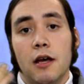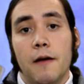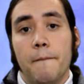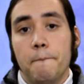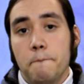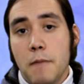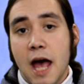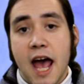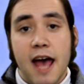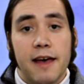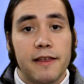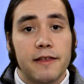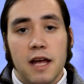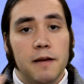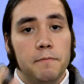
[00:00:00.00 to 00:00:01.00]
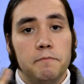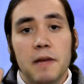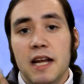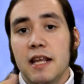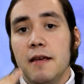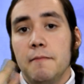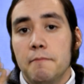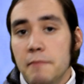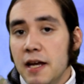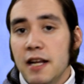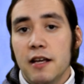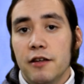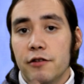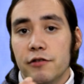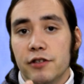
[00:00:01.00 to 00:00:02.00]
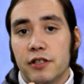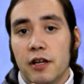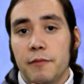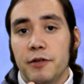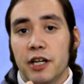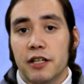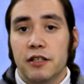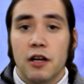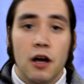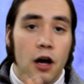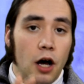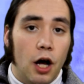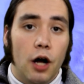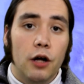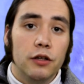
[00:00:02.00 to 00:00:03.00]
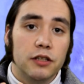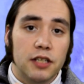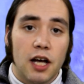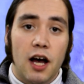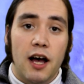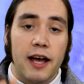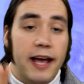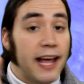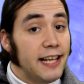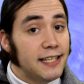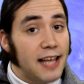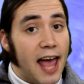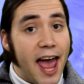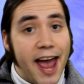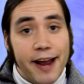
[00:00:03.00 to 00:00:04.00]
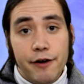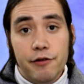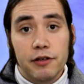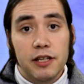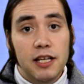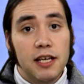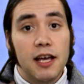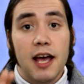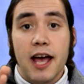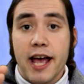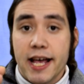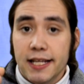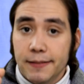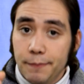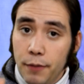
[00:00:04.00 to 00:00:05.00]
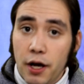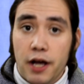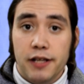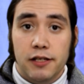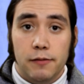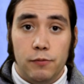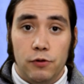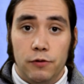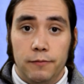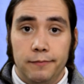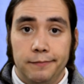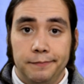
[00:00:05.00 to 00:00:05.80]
math, and many, many other subjects, all taught as accurately as possible.